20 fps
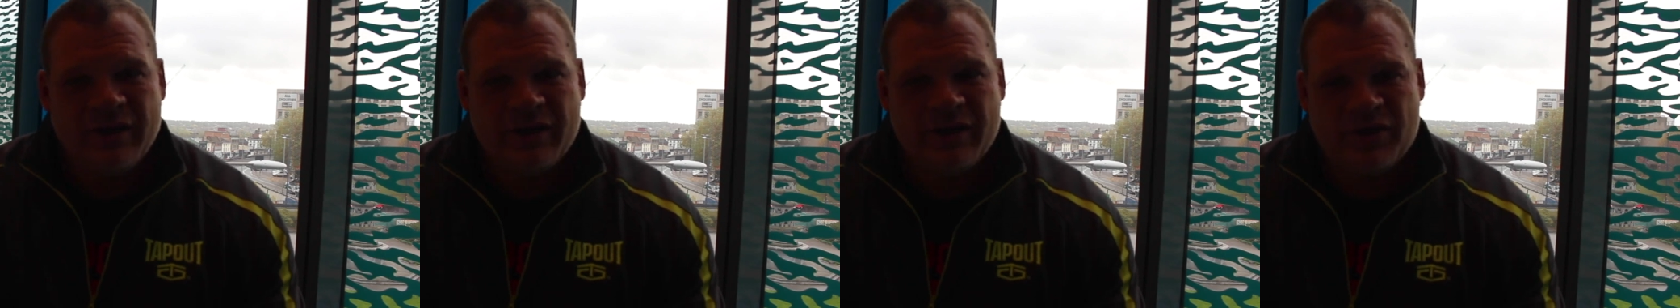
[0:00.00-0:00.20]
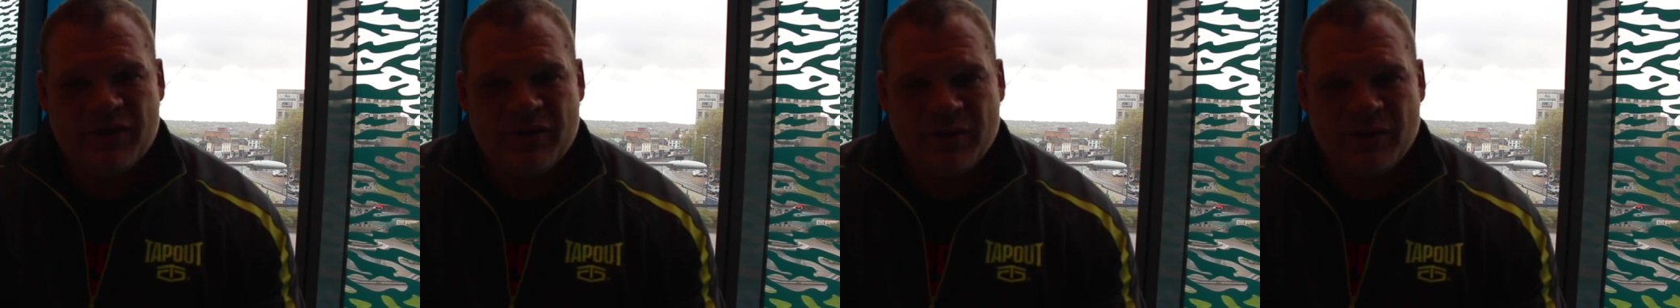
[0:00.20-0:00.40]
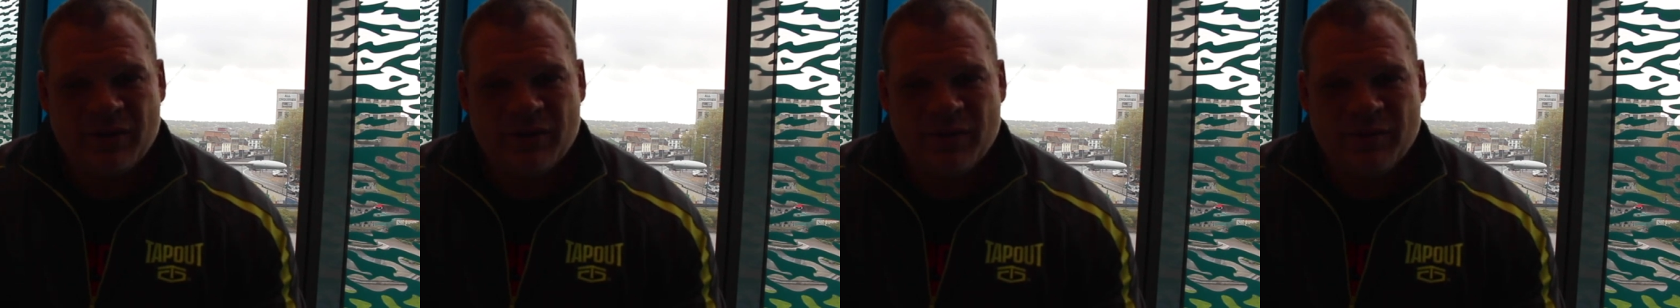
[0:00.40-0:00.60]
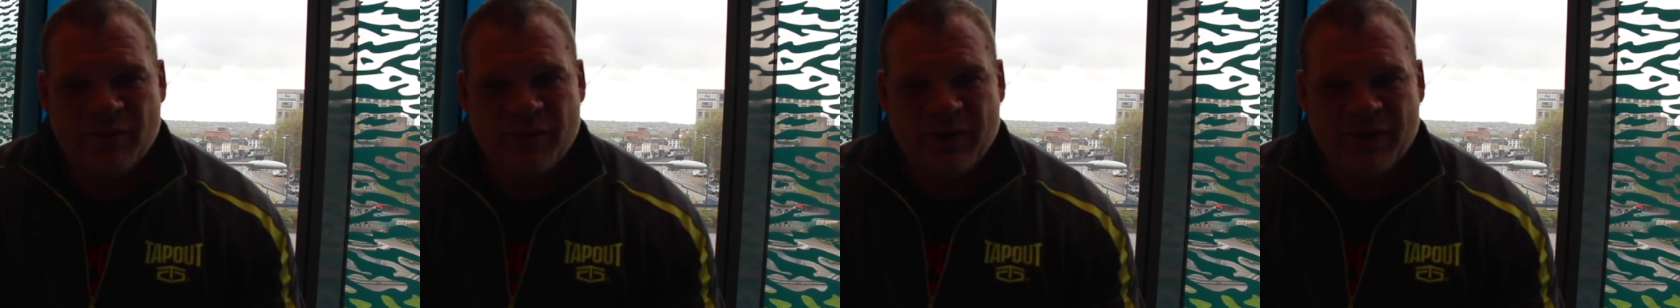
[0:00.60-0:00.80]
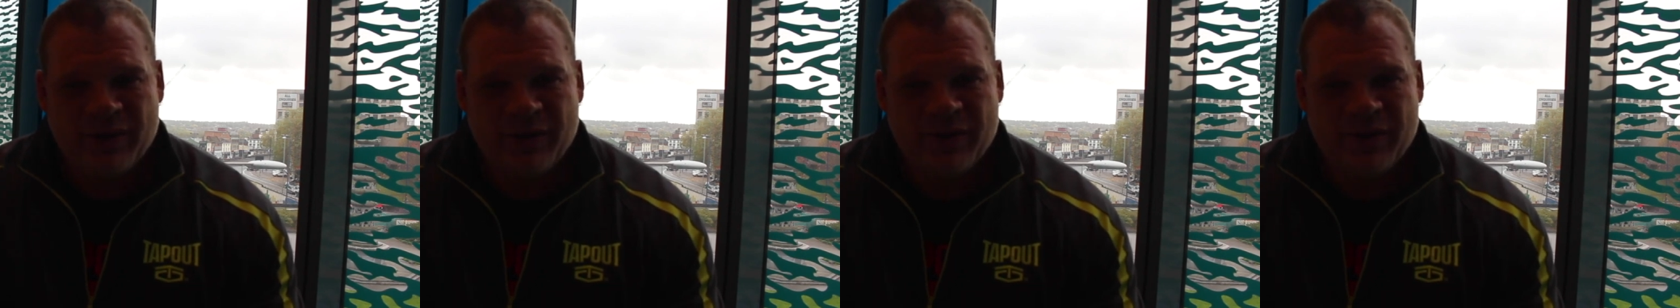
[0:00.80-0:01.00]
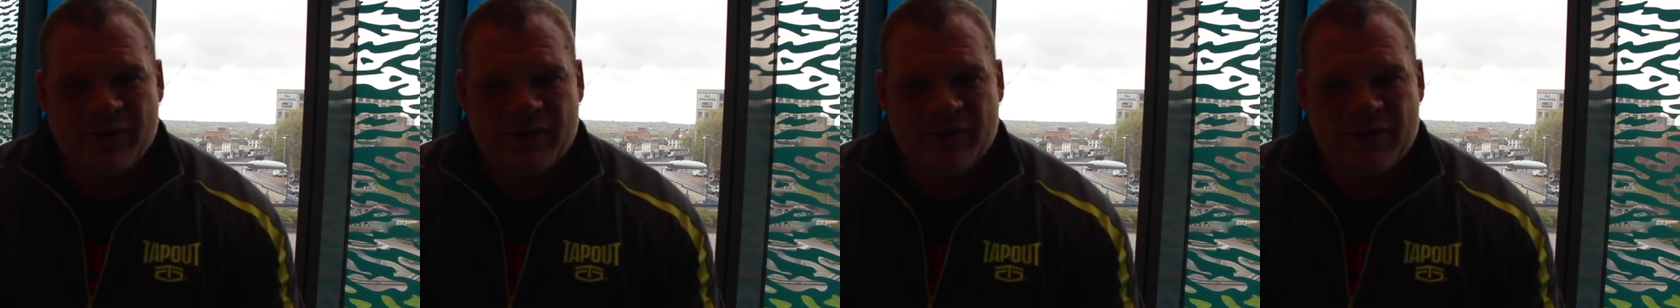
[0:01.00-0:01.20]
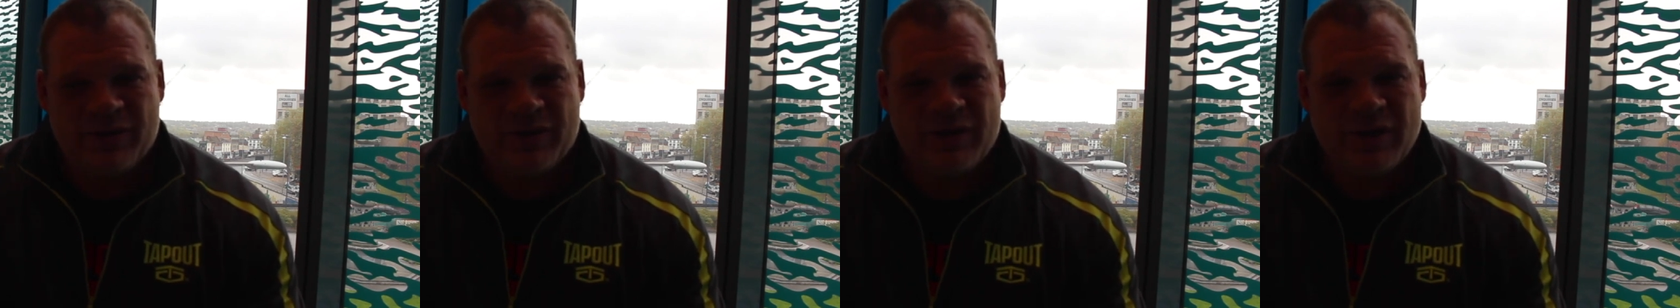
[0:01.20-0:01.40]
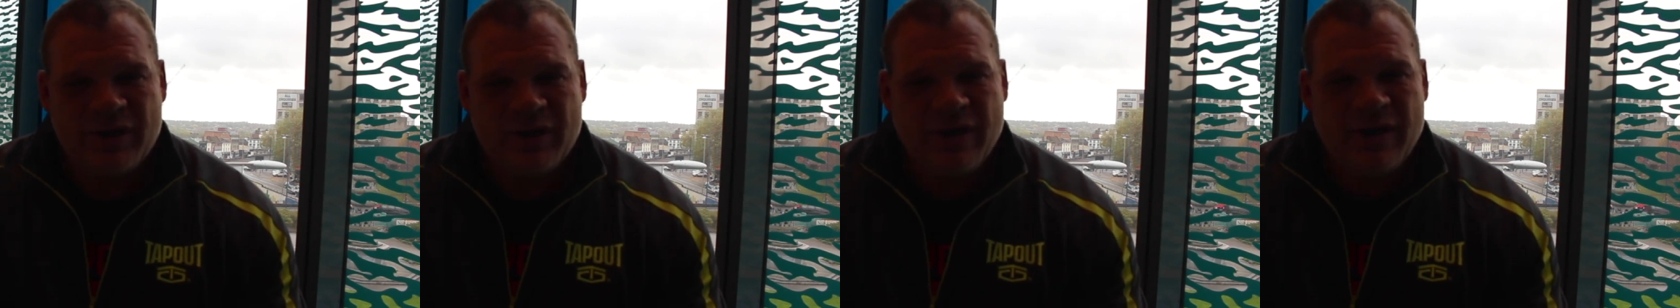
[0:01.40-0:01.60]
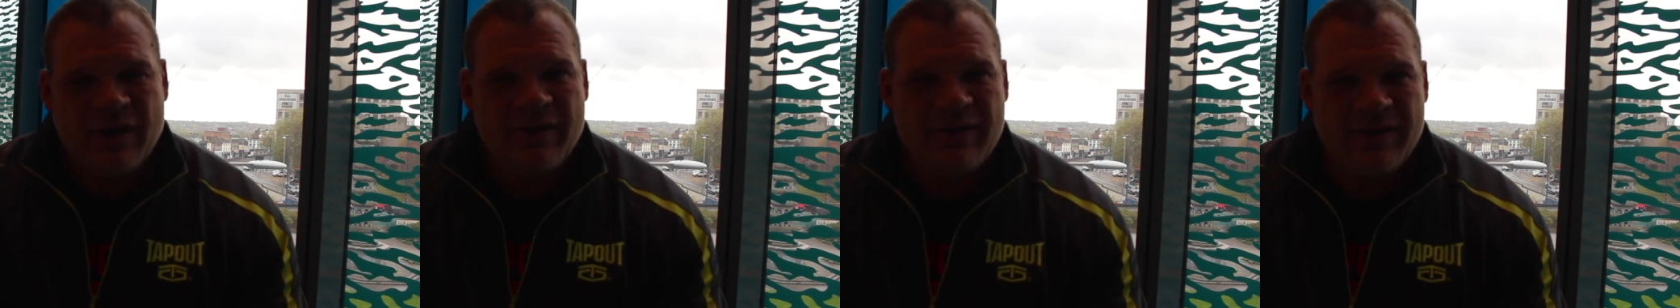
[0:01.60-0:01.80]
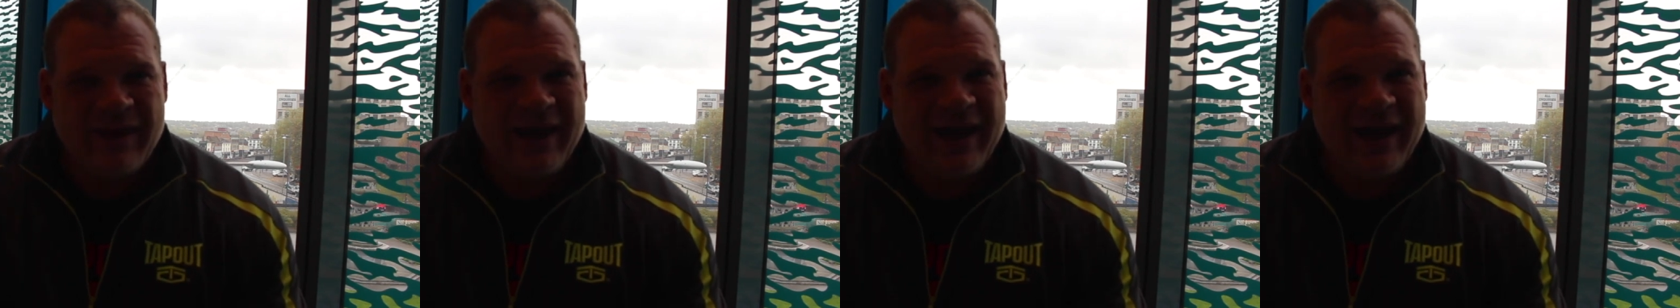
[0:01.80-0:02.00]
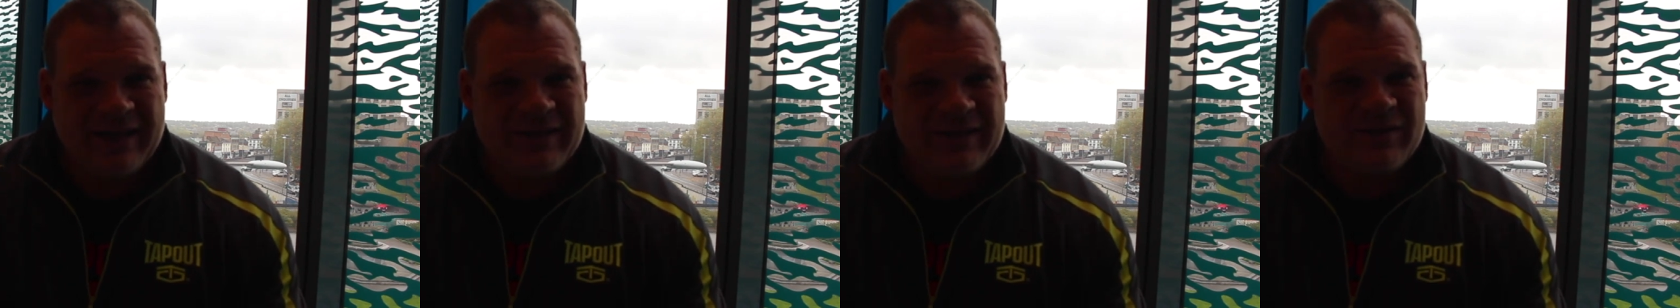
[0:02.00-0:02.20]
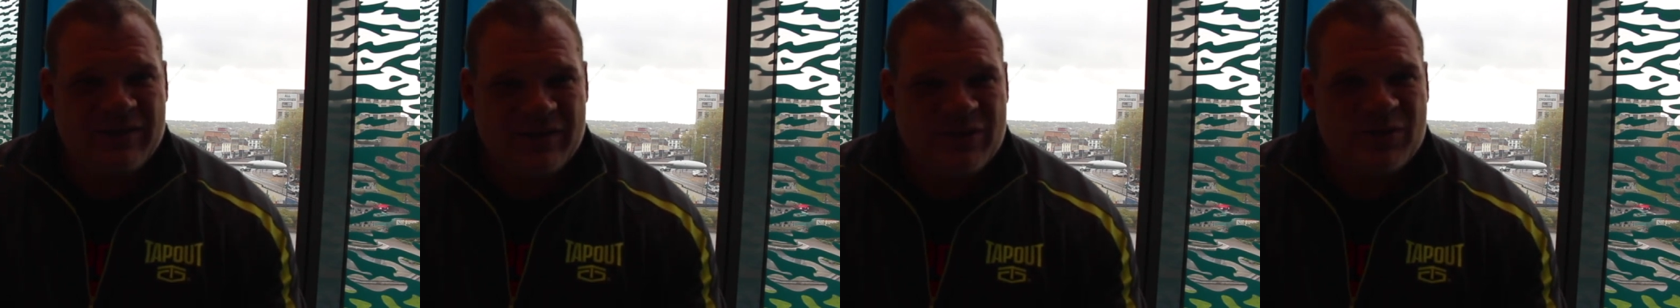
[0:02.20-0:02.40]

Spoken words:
to produce that